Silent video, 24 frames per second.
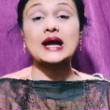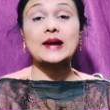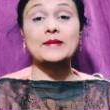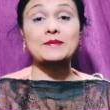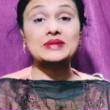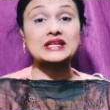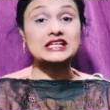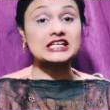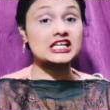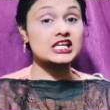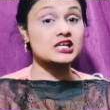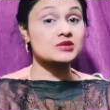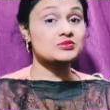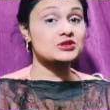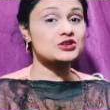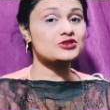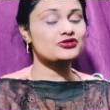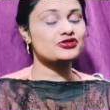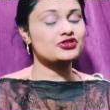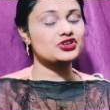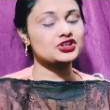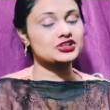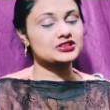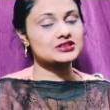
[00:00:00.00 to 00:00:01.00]
applicable
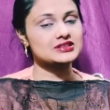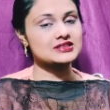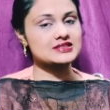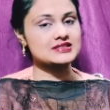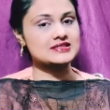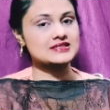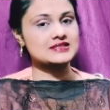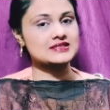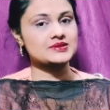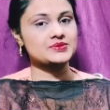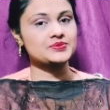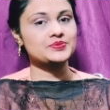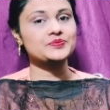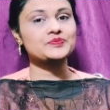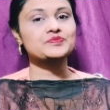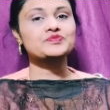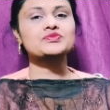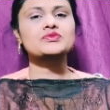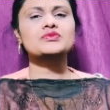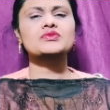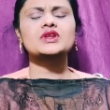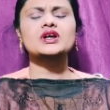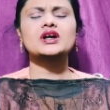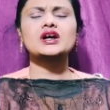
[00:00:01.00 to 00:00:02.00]
for this.
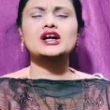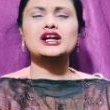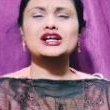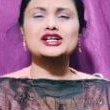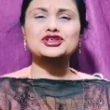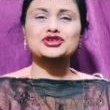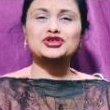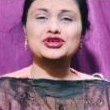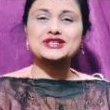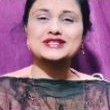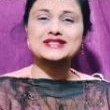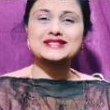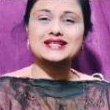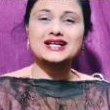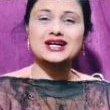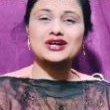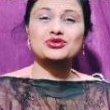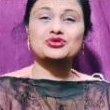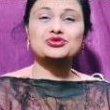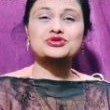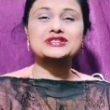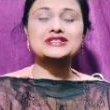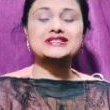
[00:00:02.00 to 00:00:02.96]
Ultrasound,